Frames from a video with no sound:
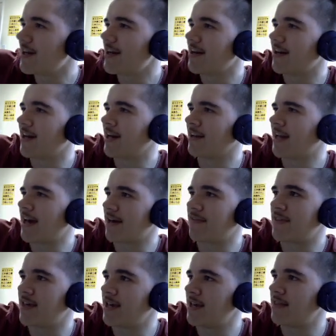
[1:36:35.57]
and like
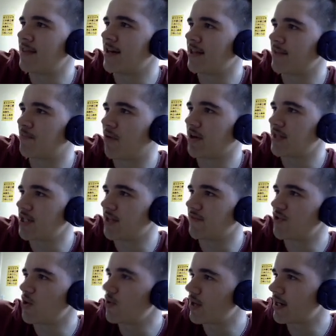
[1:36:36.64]
the process of
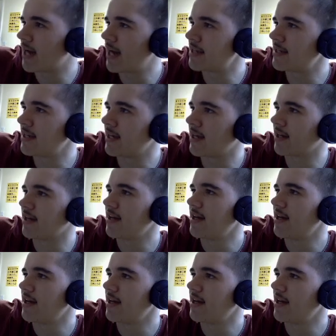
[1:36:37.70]
tokenizing